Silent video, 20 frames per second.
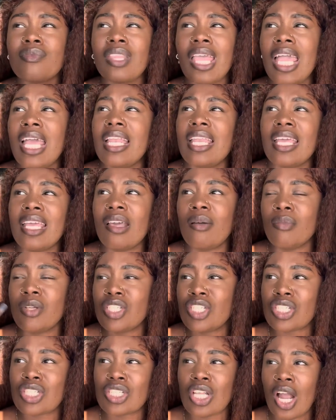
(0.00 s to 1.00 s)
And then we
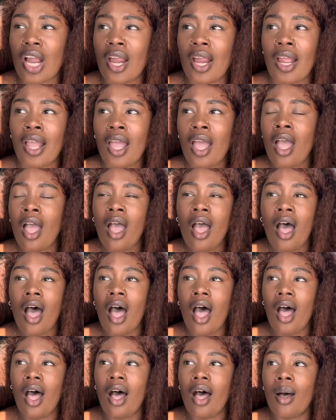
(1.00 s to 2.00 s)
just start
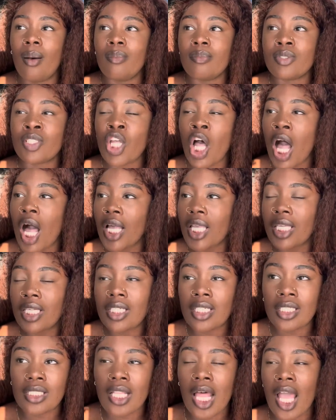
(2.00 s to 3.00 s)

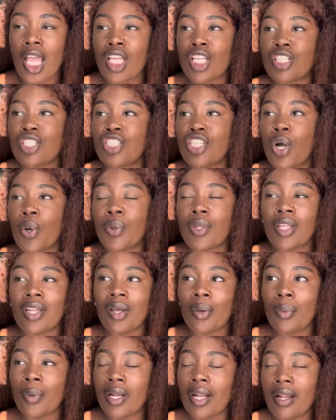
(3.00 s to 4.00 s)
talking and, like, joking
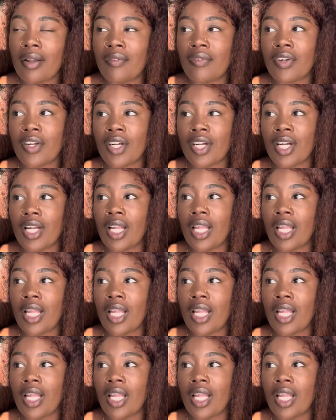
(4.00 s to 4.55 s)
or whatever.